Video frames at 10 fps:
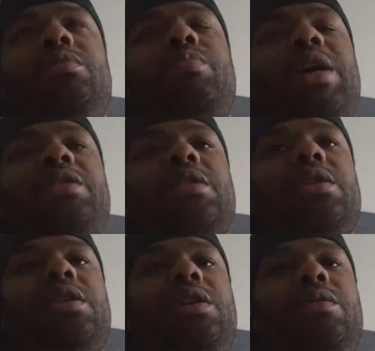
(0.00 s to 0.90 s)

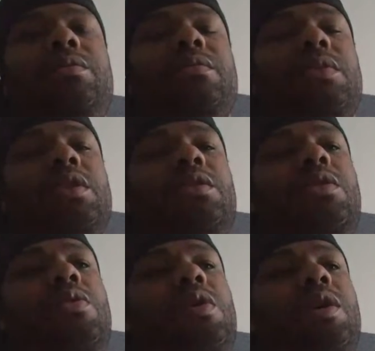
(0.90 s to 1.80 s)
Basically, you're
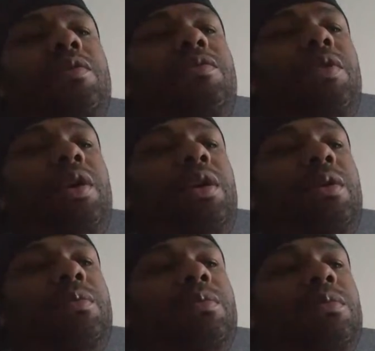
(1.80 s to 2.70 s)
going from